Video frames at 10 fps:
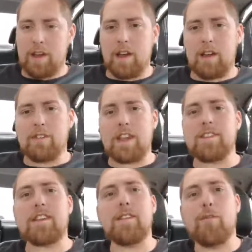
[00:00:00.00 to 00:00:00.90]
It's like
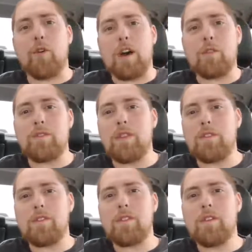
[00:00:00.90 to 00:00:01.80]
64
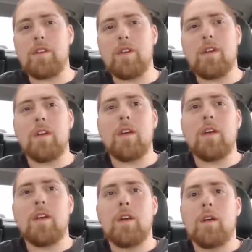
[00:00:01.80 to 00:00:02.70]
ounces.
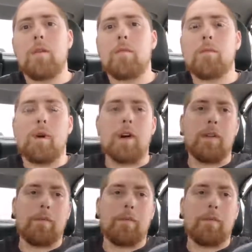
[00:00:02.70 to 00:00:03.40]
But